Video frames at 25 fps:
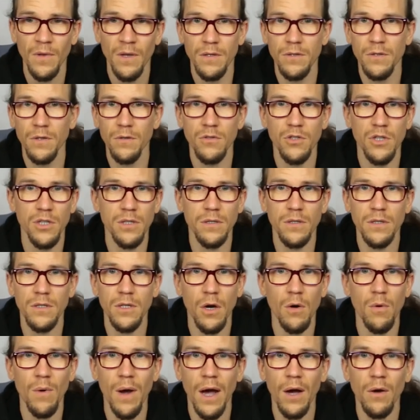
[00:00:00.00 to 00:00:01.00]
So just
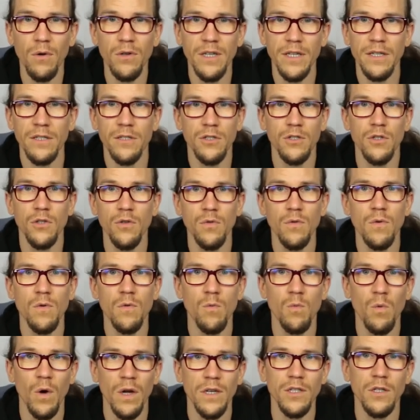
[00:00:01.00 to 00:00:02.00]
go out and do
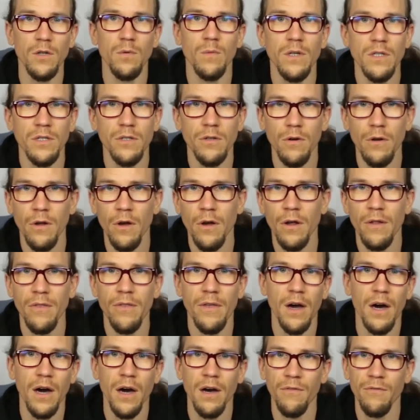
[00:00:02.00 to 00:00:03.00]
what you want to learn.
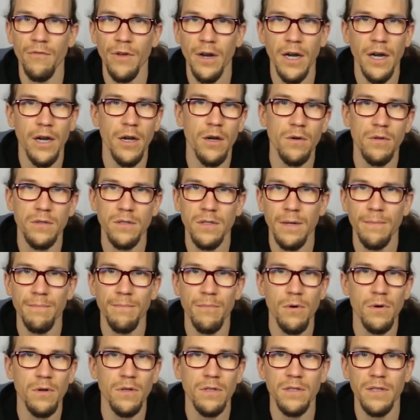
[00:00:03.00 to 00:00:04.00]
There are videos and
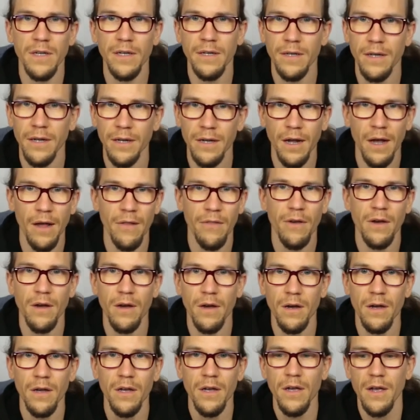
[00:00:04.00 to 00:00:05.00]
books and
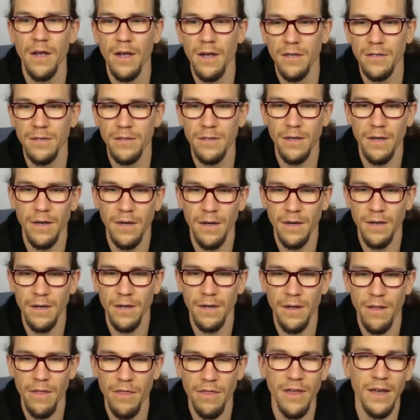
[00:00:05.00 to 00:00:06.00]
other
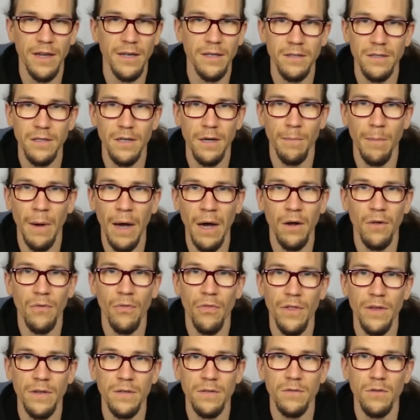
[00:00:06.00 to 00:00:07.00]
things
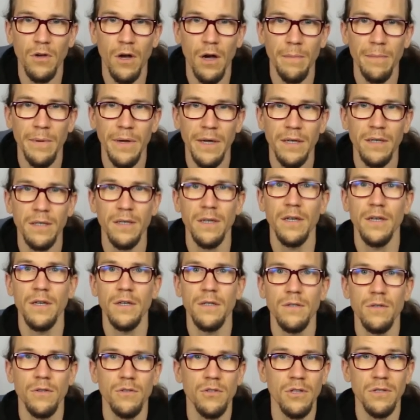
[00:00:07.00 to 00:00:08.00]
about this topic.
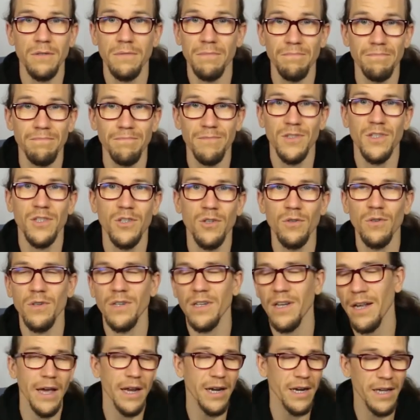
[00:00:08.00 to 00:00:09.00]
So just do
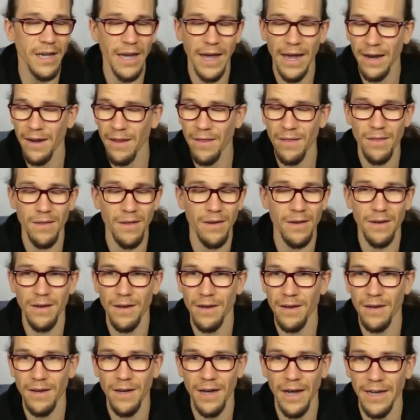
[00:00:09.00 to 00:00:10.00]
it. And again,
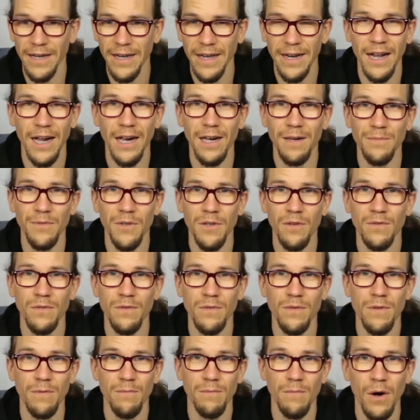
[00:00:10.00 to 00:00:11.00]
I can help
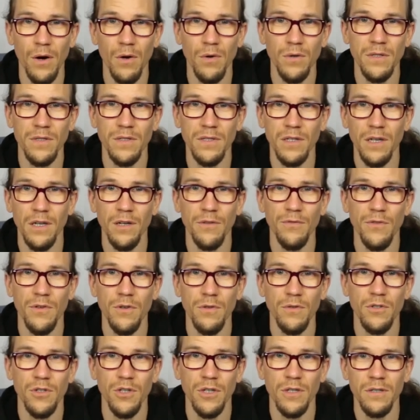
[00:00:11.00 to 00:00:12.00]
you the most if
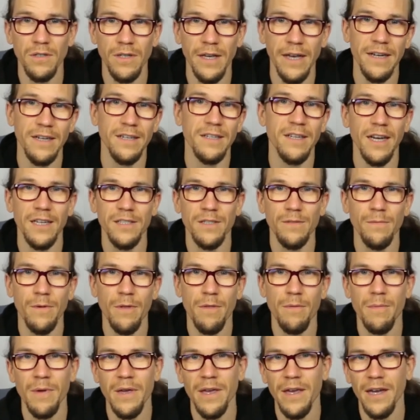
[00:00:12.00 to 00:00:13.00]
you just get in touch
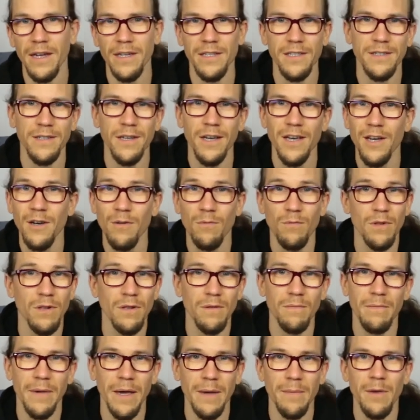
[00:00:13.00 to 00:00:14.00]
with me and
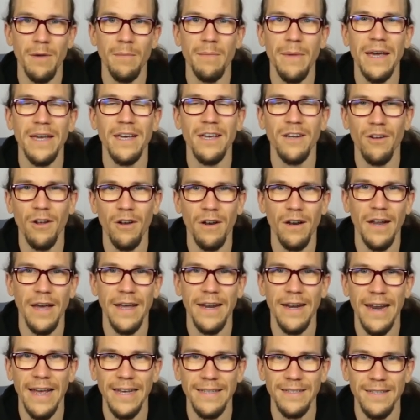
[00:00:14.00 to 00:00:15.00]
we'll maybe make an
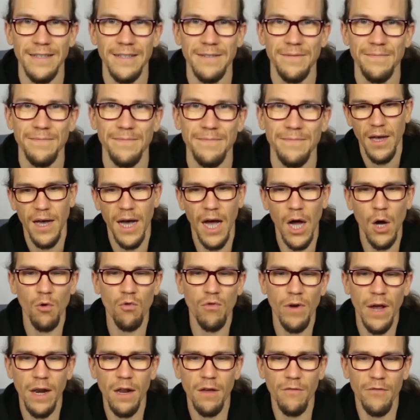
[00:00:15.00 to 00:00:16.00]
online lesson. How
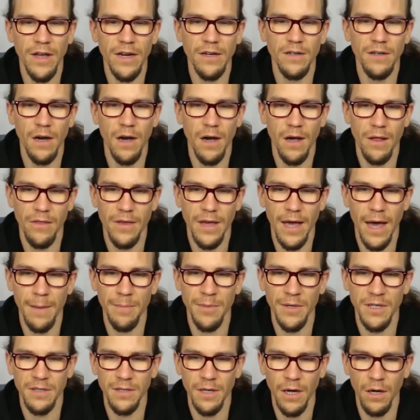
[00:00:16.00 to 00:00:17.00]
relevant are the
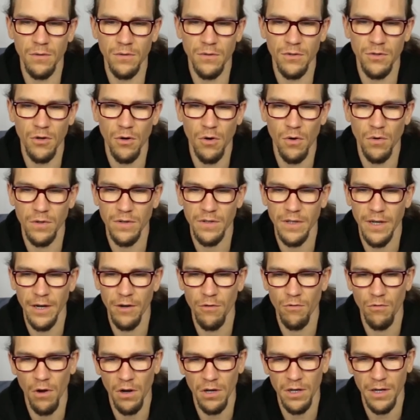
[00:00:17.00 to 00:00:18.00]
up and down strokes
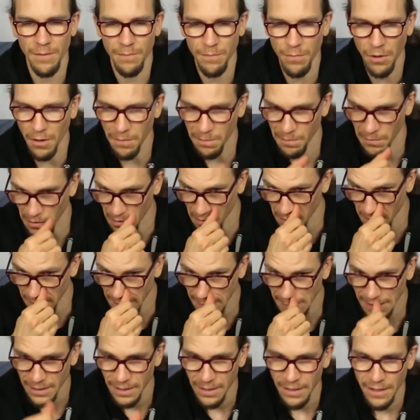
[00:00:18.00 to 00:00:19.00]
in rock and pop
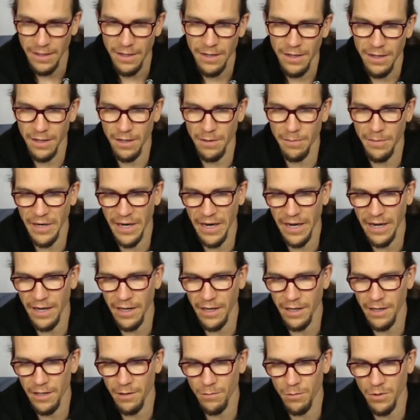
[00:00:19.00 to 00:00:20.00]
music? In the
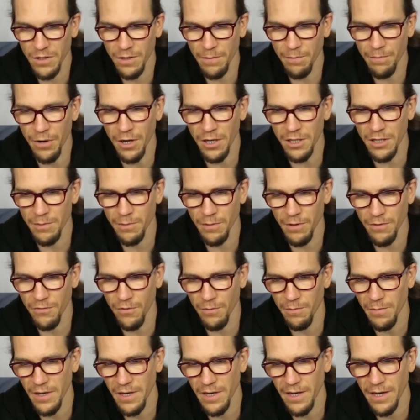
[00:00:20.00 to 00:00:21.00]
beginning, it was impossible
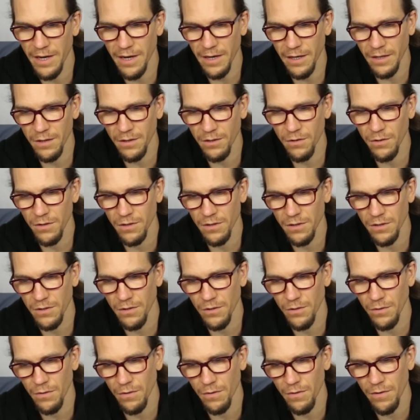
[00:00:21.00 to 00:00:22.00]
for me and I couldn't
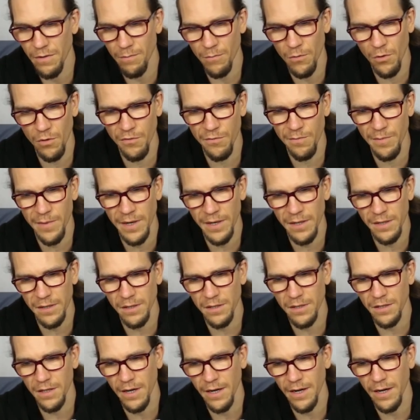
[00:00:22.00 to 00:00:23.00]
do the
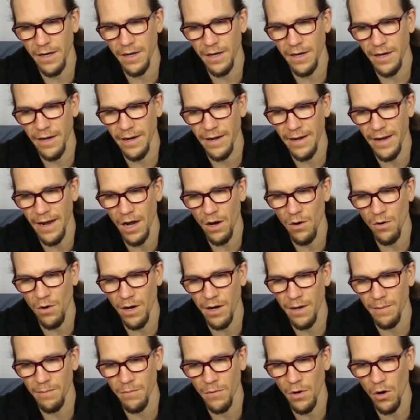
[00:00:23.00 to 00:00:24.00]
movement. And now
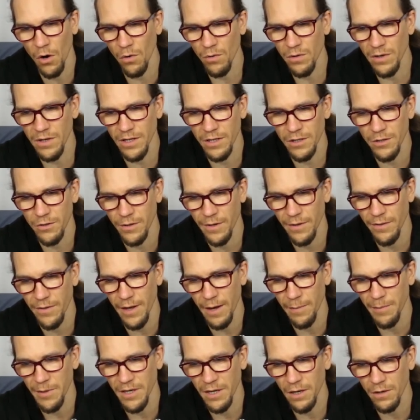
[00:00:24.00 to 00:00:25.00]
I'm only doing
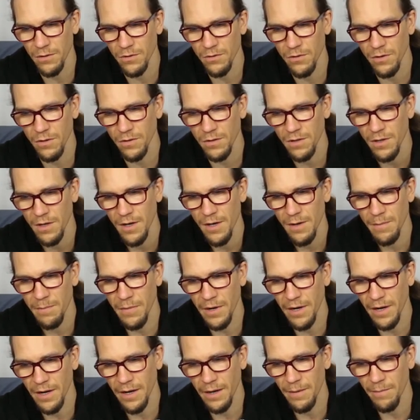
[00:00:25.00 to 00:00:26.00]
the up and down strokes,
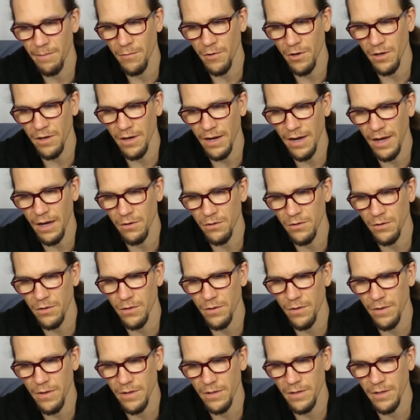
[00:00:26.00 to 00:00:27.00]
but I'm not allowed to
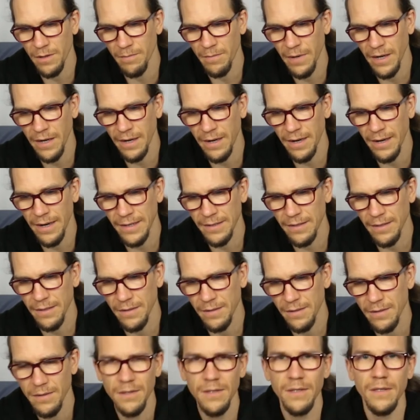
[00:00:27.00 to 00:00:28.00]
do this in my
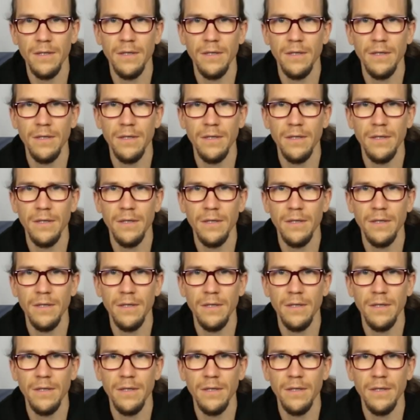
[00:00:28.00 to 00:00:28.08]
lessons.